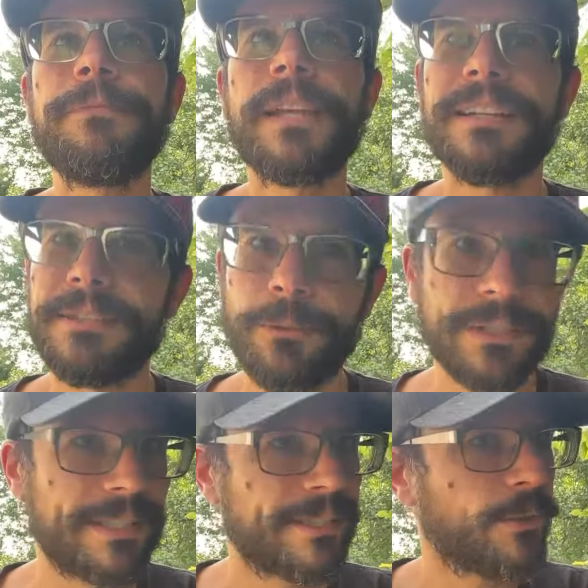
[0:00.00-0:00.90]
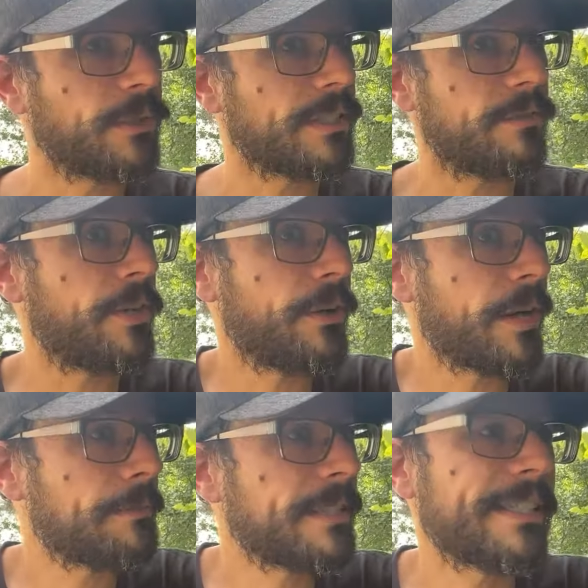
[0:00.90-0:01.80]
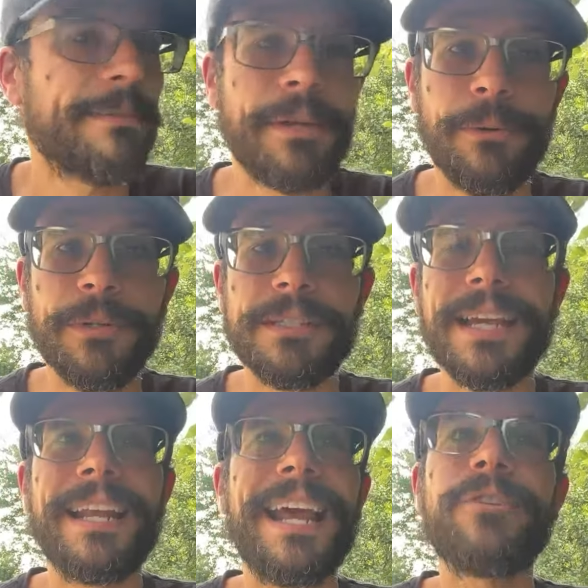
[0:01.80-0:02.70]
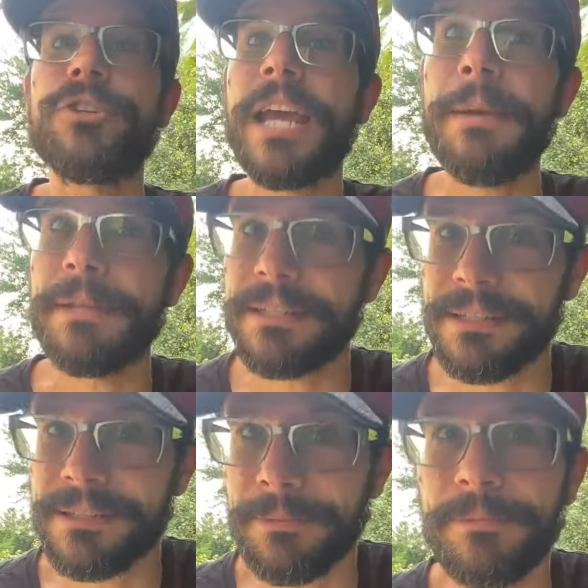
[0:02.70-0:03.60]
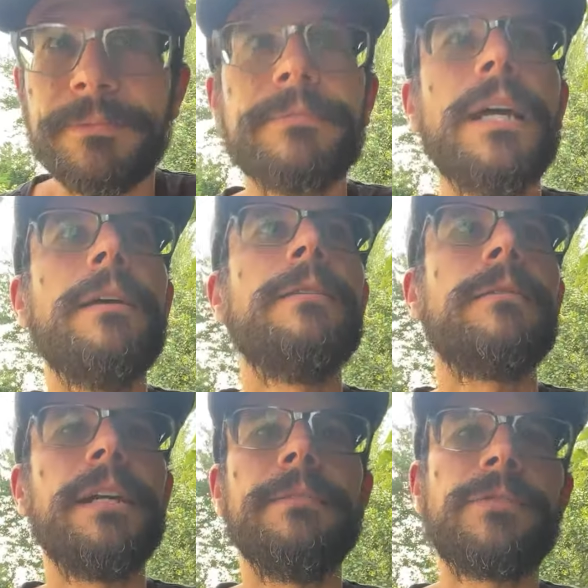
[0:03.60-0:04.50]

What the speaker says: Because it wasn't sold as a video game system, it was an entertainment system, right?